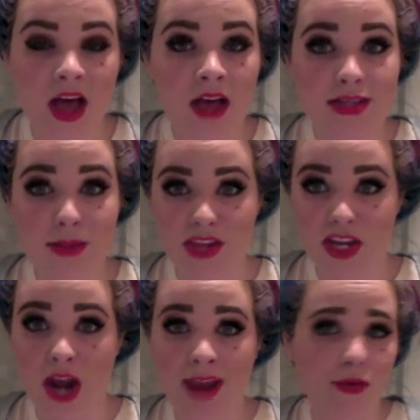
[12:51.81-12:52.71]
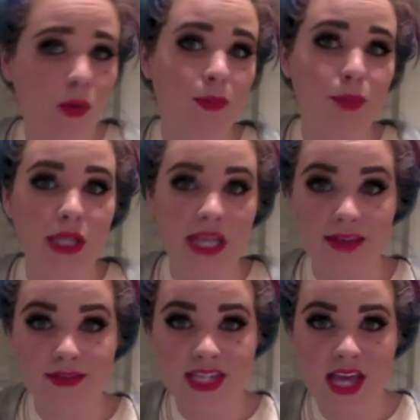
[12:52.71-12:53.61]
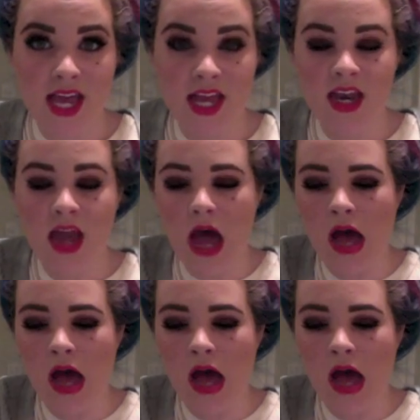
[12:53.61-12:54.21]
something not everyone believes in.